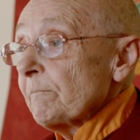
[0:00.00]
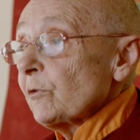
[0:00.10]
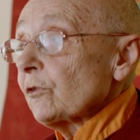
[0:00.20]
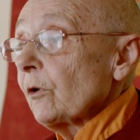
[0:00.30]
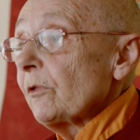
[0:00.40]

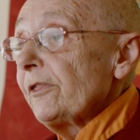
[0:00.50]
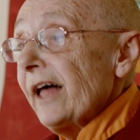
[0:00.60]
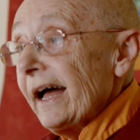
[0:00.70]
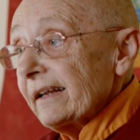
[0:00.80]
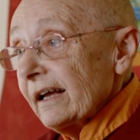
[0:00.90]
So
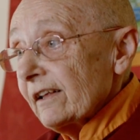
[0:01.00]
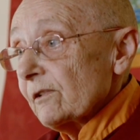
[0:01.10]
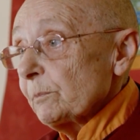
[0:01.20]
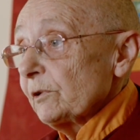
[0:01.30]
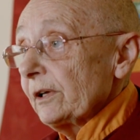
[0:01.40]
that
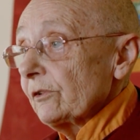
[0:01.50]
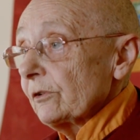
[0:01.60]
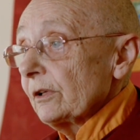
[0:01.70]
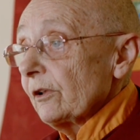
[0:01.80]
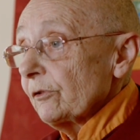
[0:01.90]

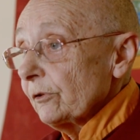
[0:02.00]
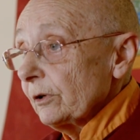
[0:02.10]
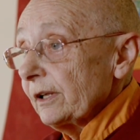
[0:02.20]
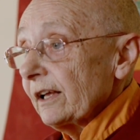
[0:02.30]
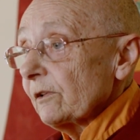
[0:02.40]
aspiration, the
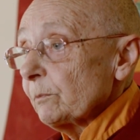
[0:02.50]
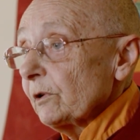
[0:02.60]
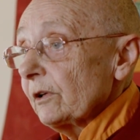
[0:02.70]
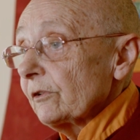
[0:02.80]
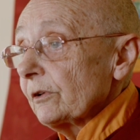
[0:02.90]
third
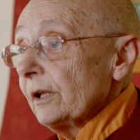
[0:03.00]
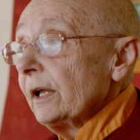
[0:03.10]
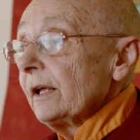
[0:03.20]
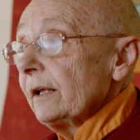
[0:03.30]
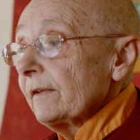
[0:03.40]
aspiration,
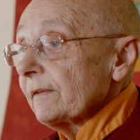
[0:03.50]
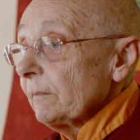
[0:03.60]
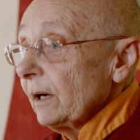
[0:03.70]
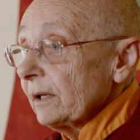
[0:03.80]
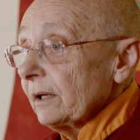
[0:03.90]
is the
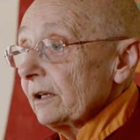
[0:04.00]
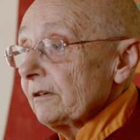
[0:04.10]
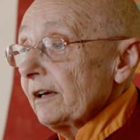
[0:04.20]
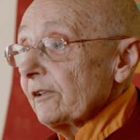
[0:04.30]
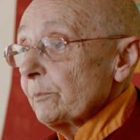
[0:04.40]

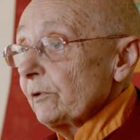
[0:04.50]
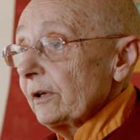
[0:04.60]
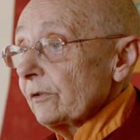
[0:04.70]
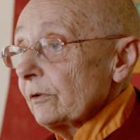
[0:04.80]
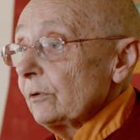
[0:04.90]
Mahayana
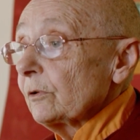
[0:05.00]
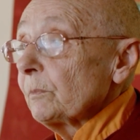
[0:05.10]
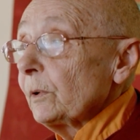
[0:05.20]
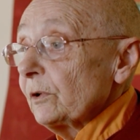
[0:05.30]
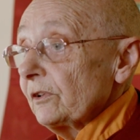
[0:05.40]
aspiration called
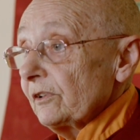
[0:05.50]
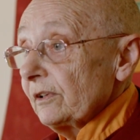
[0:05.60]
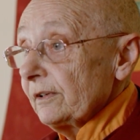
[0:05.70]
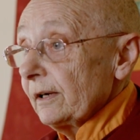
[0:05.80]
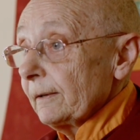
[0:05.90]
the
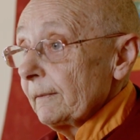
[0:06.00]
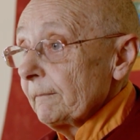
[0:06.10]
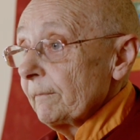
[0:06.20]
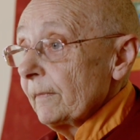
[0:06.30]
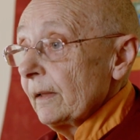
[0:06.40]
Bodhichitta.
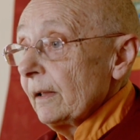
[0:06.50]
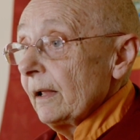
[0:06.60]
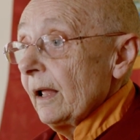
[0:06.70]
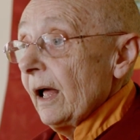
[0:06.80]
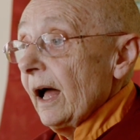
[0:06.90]

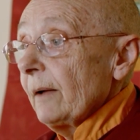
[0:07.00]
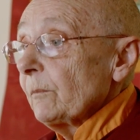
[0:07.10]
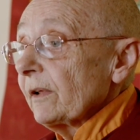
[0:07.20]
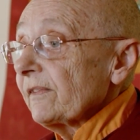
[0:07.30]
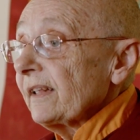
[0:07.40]

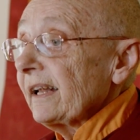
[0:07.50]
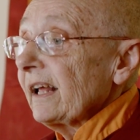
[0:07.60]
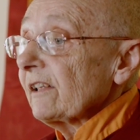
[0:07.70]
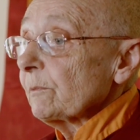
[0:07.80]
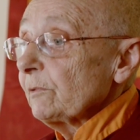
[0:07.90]
And once
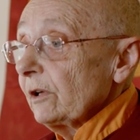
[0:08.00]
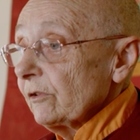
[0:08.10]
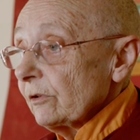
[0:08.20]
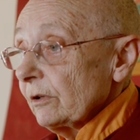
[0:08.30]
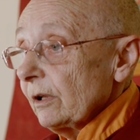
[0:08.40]
that
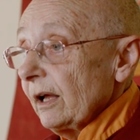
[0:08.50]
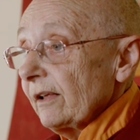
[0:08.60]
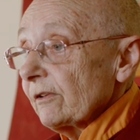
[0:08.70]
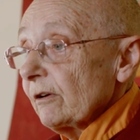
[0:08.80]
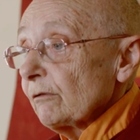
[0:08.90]
aspiration
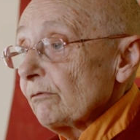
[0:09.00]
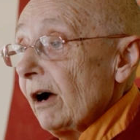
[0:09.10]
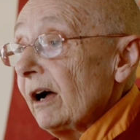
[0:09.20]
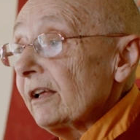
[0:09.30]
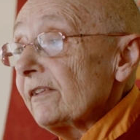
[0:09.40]
has
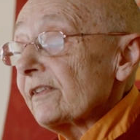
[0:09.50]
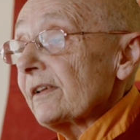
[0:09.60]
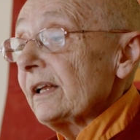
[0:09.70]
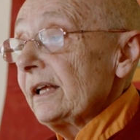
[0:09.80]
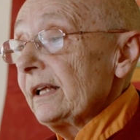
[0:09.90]

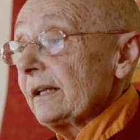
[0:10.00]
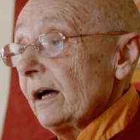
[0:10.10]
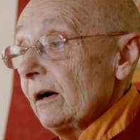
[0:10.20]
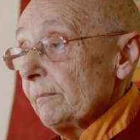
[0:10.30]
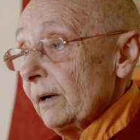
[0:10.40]
arisen
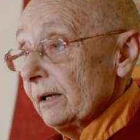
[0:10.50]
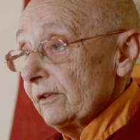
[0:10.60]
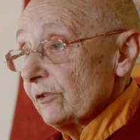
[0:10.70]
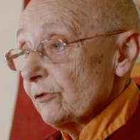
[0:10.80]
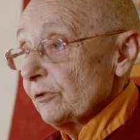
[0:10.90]
in our
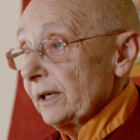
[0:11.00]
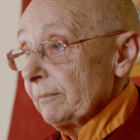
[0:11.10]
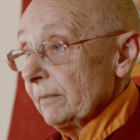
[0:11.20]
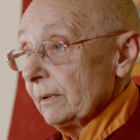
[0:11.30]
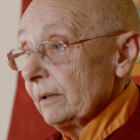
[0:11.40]
mind
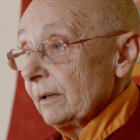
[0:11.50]
stream,